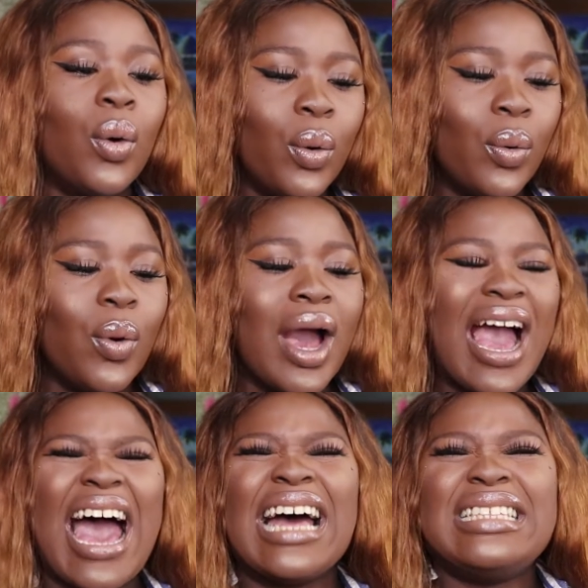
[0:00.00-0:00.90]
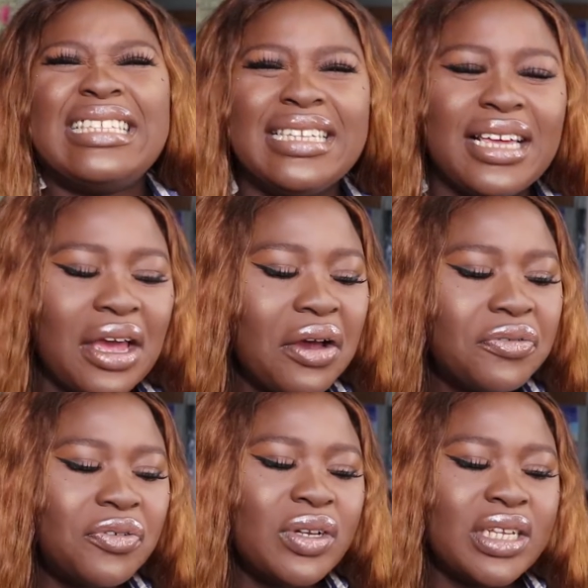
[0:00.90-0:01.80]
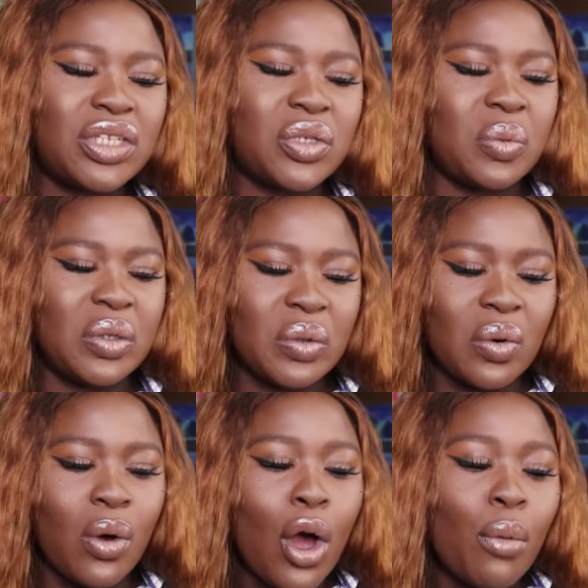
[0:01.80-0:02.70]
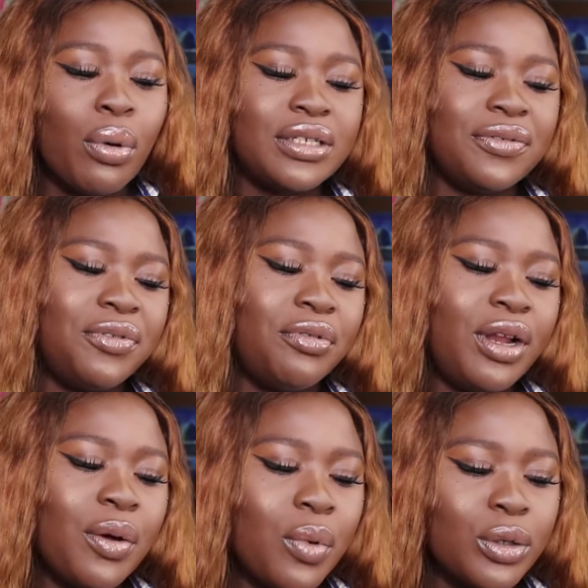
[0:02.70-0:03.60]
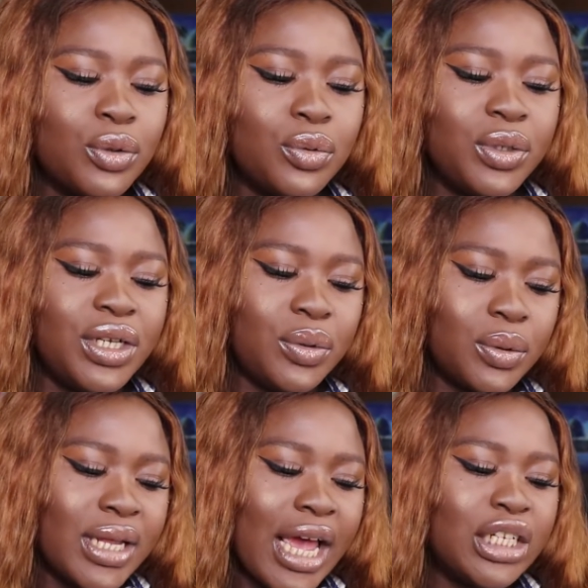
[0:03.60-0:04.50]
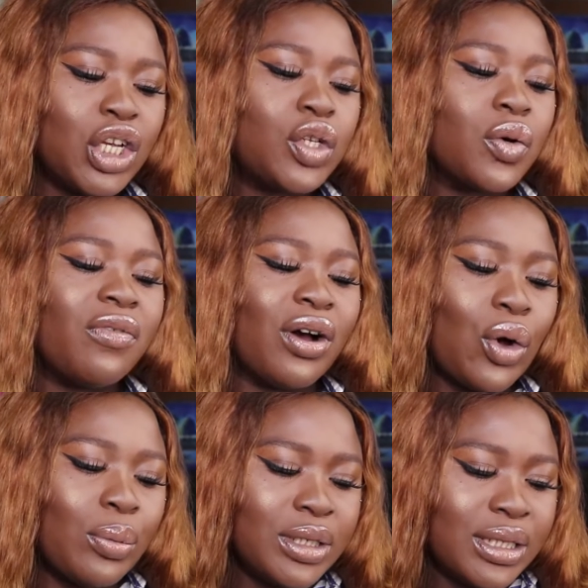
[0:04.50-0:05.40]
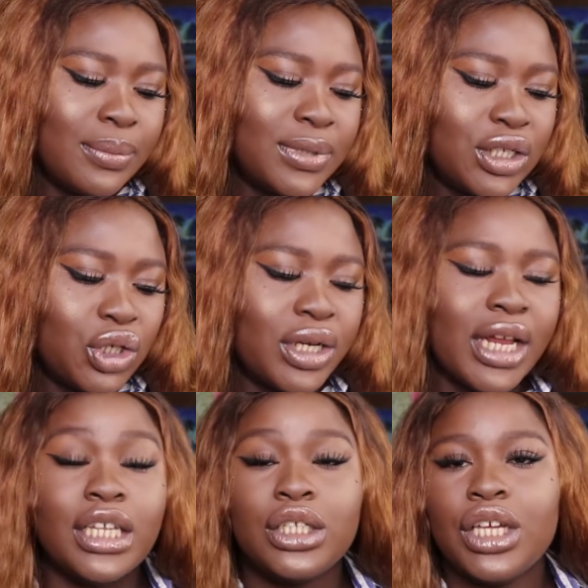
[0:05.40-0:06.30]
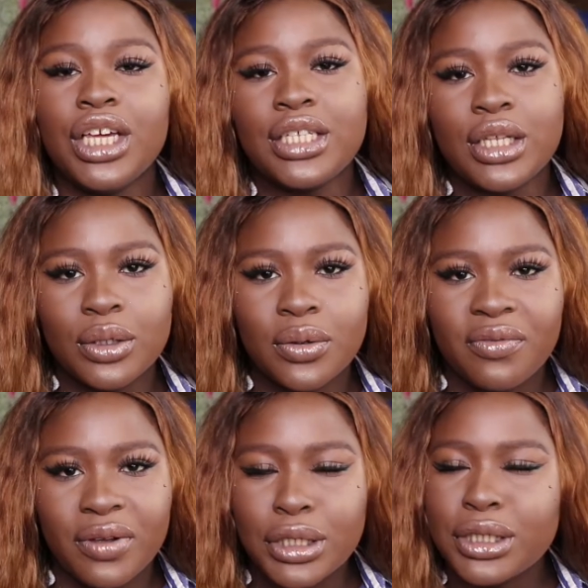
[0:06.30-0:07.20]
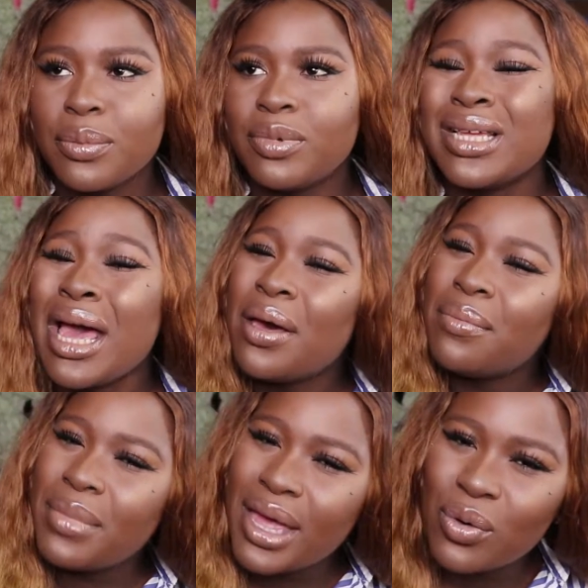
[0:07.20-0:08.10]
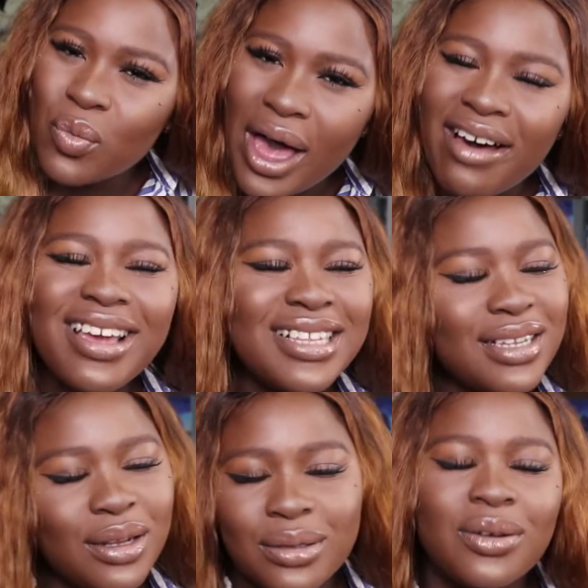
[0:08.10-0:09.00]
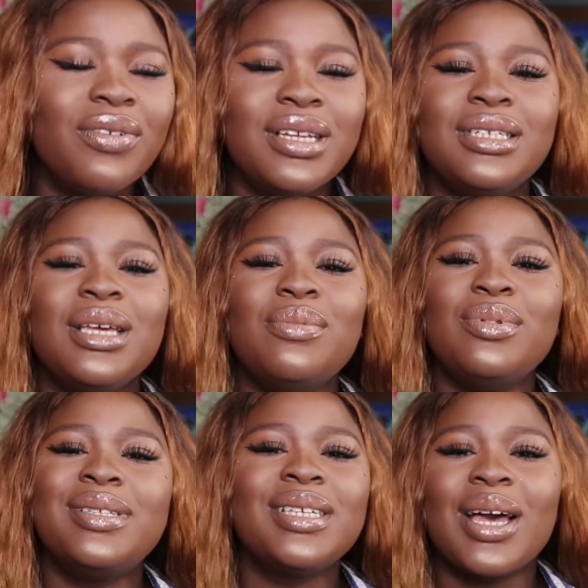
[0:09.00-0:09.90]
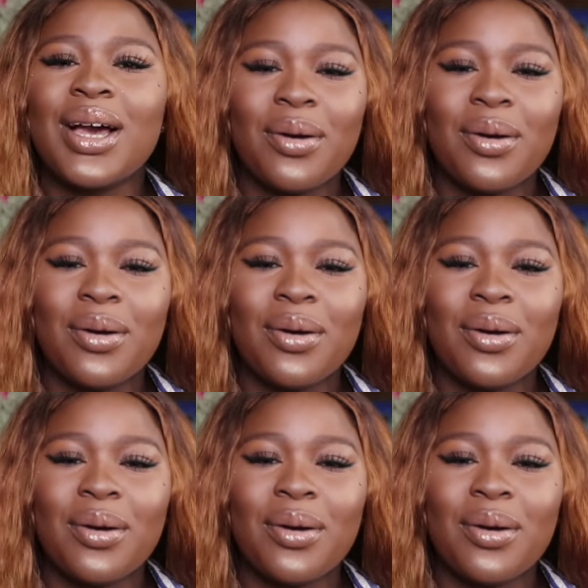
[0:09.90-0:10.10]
"Oh, auntie, food is sweet though. But if you really want to do keto diet, just overcome the temptation and eat a lot of vegetables." Meanwhile, eating a lot of vegetables